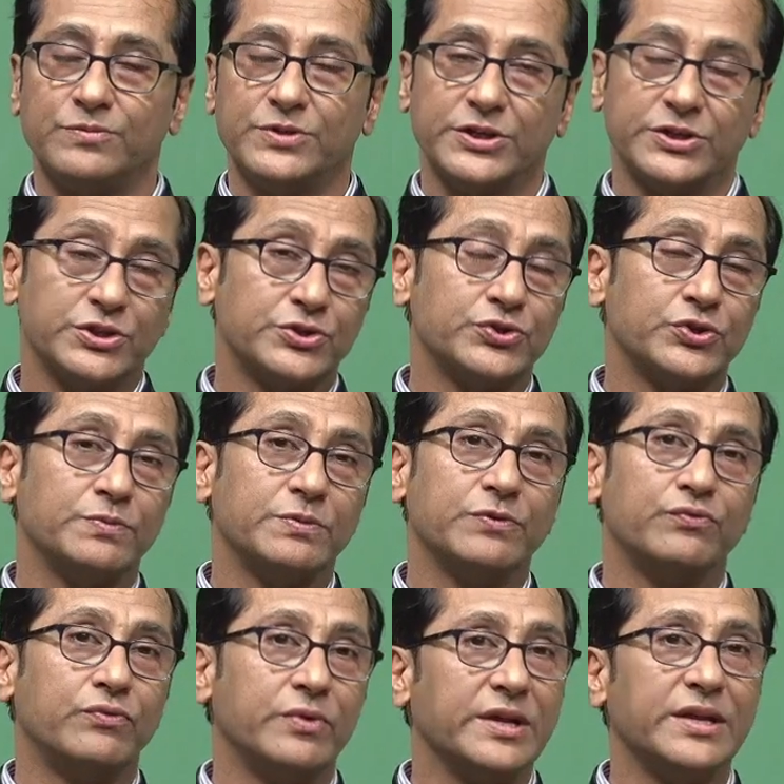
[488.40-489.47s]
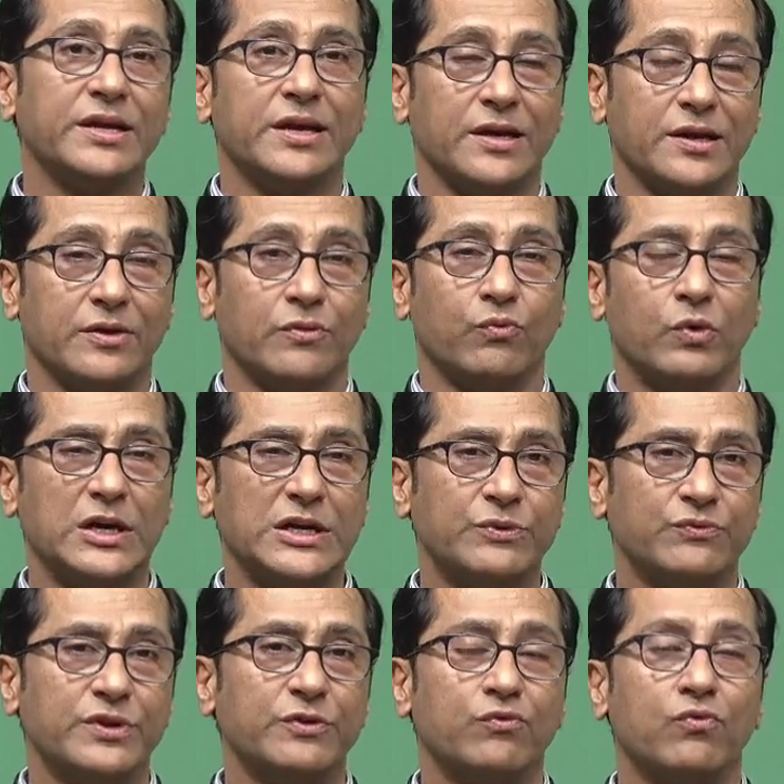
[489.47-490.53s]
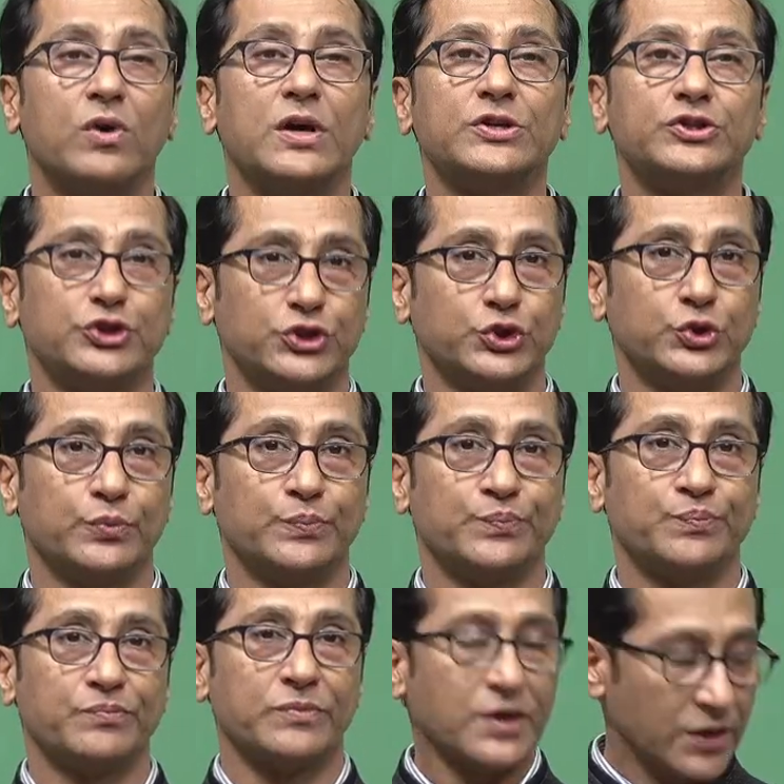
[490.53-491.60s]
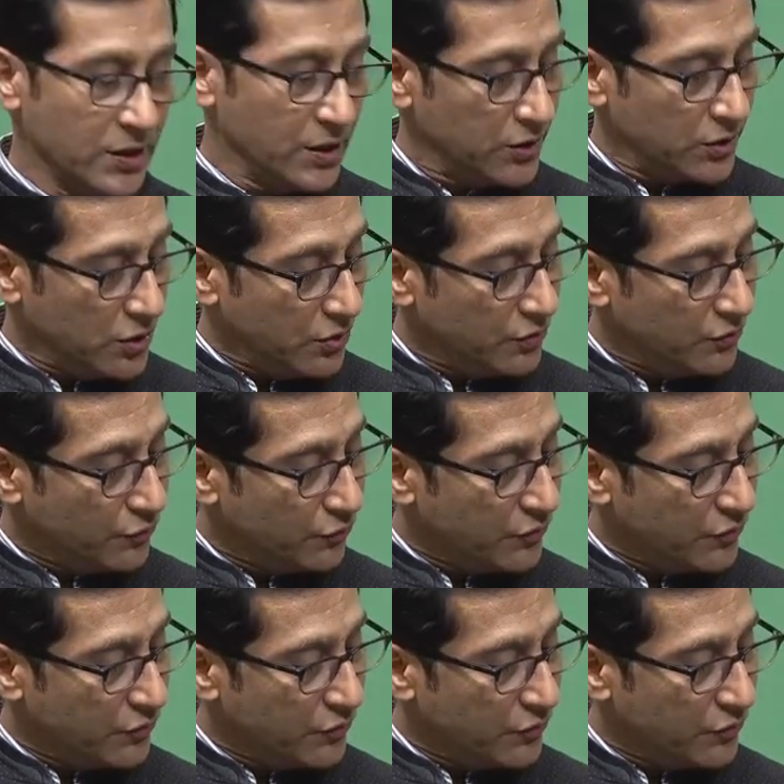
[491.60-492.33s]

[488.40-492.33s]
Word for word: objectives should be very clear what we want to do. Now